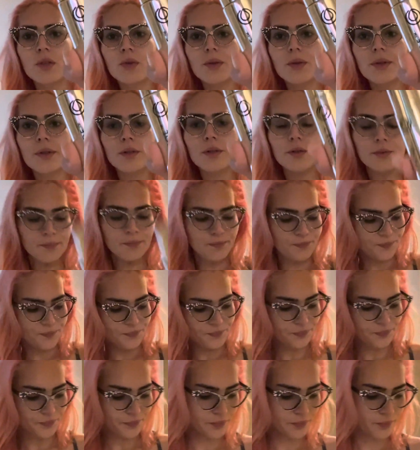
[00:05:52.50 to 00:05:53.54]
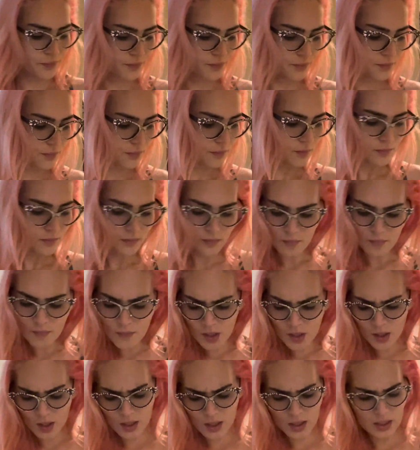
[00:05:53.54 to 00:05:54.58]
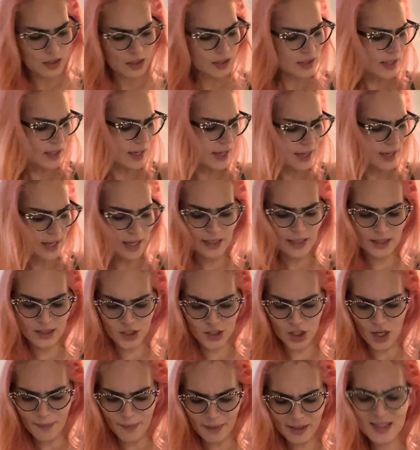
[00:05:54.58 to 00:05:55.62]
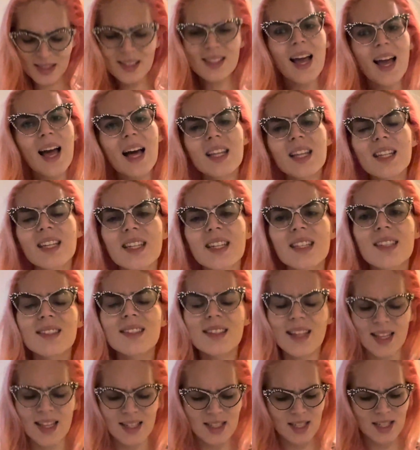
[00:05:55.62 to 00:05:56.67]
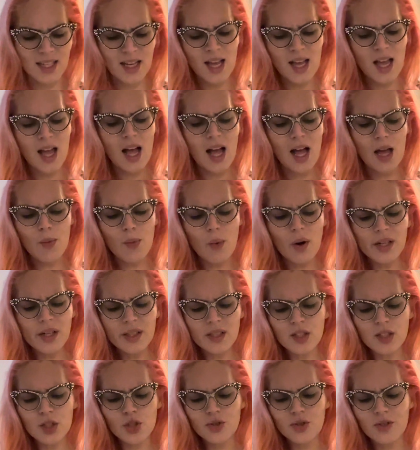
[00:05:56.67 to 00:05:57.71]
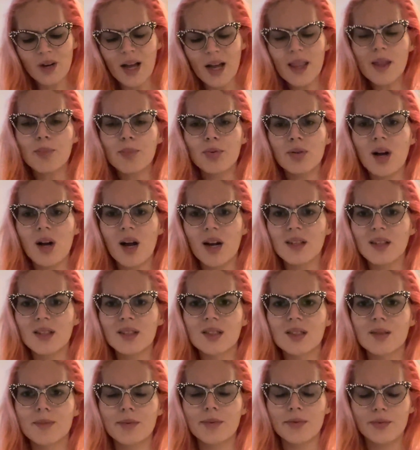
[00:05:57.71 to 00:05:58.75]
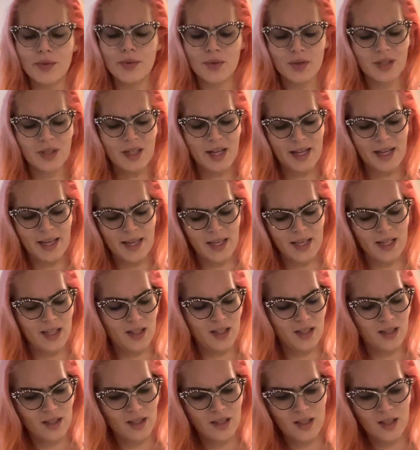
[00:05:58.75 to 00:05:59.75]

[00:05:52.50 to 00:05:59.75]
Oil because I got a job at Sally's and I wanted to try the products before I,